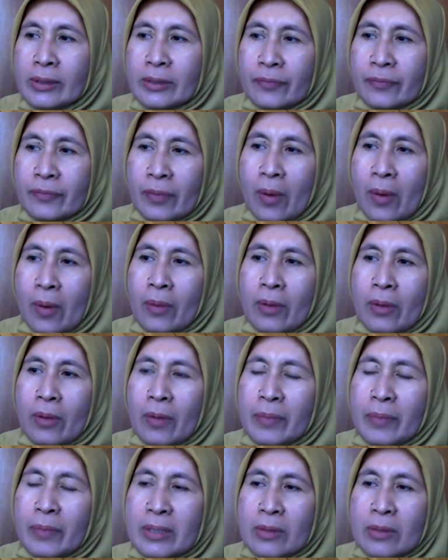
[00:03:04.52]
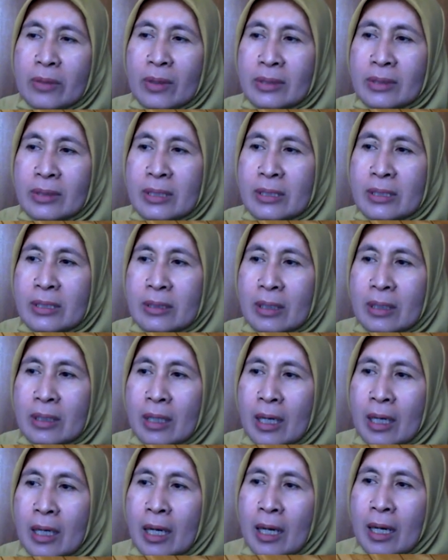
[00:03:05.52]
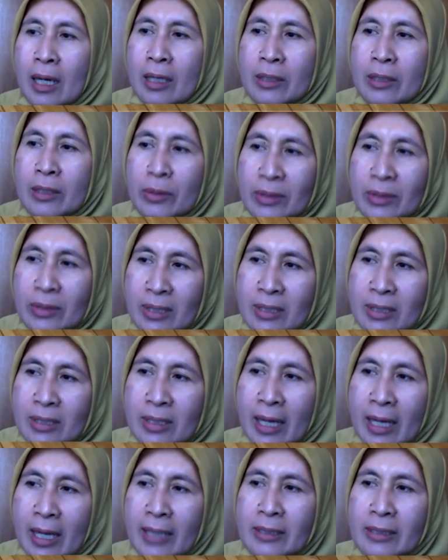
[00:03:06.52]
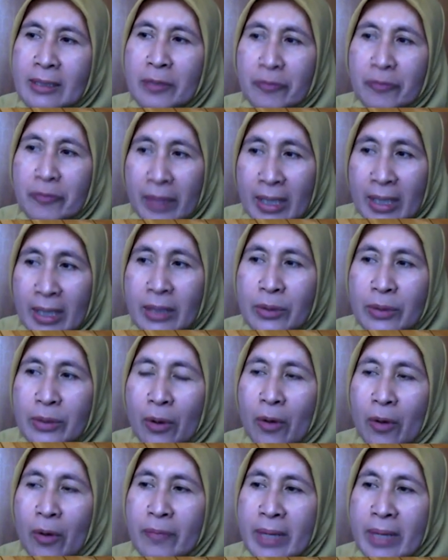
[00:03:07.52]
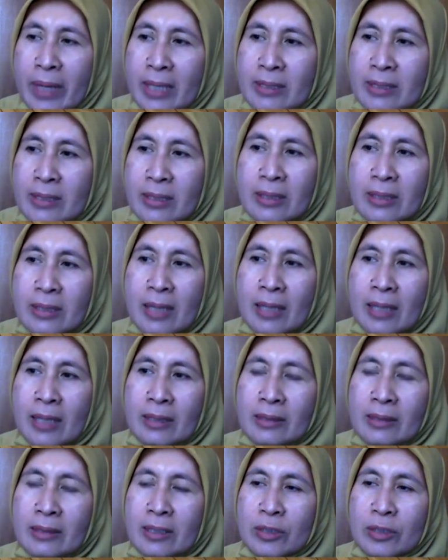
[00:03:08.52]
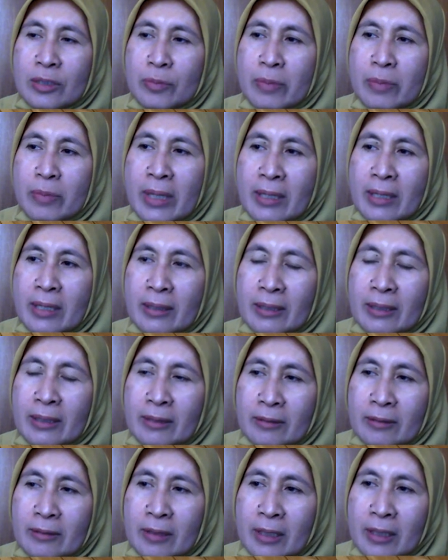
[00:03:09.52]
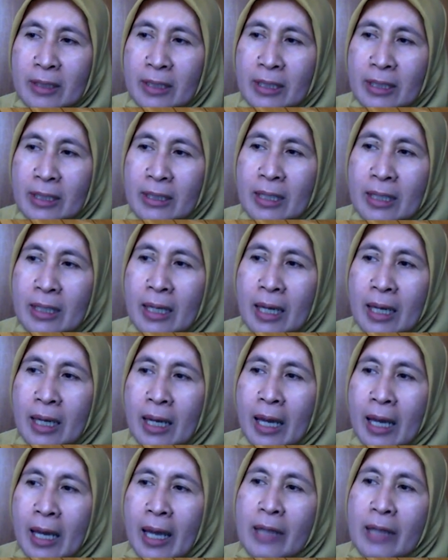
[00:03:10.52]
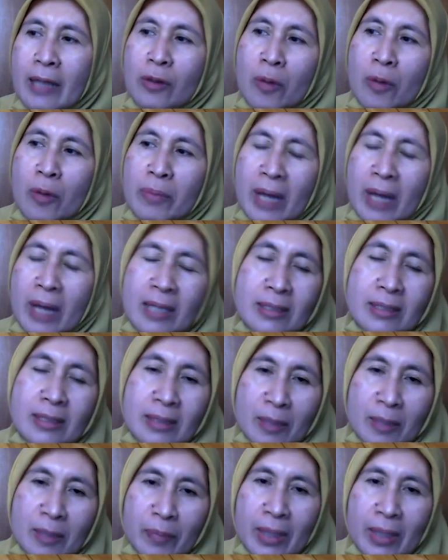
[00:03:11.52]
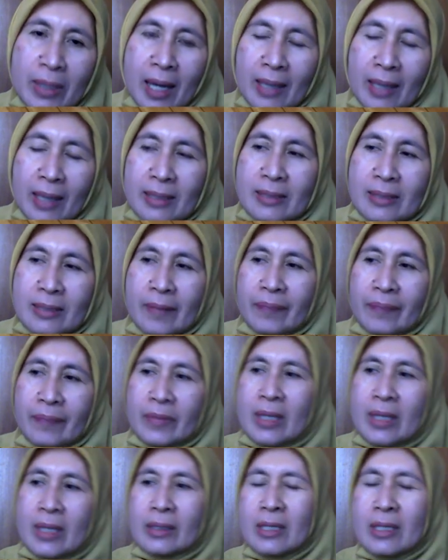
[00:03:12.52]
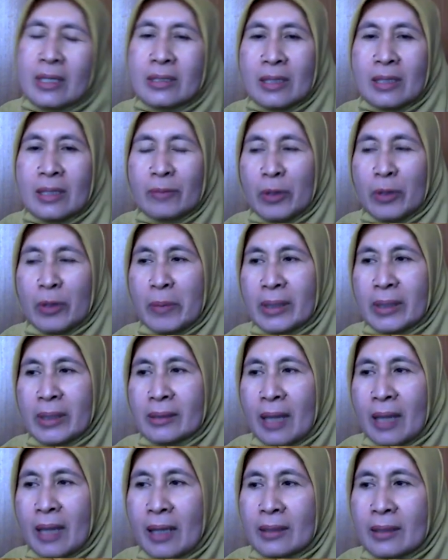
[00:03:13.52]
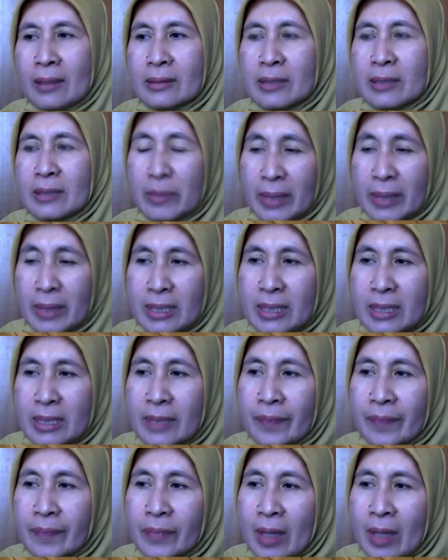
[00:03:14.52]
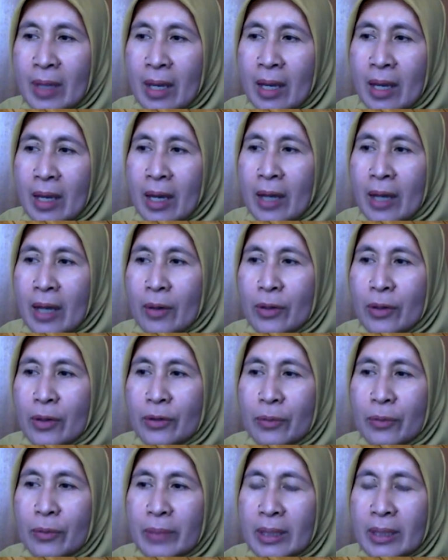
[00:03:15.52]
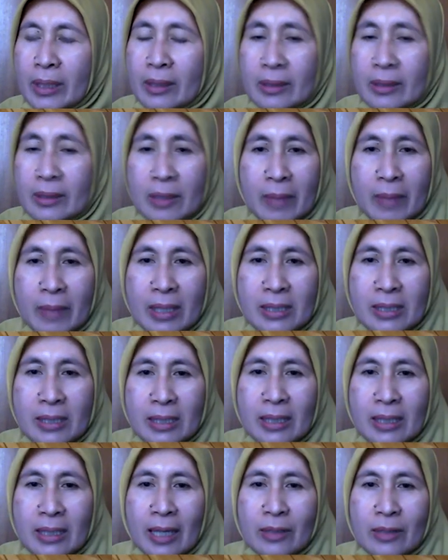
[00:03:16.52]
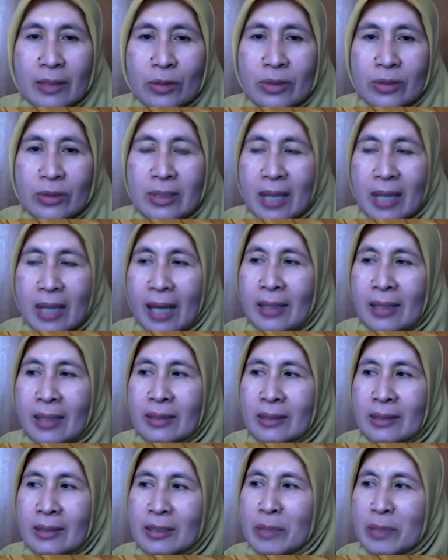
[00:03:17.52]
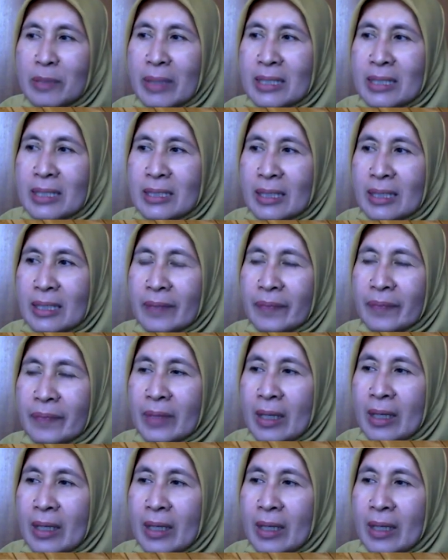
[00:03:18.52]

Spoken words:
the flow of resources, uses, and the value of externalities being critiqued and comprise 3 pillars. That is environmental dimension, economic dimension, and social dimension.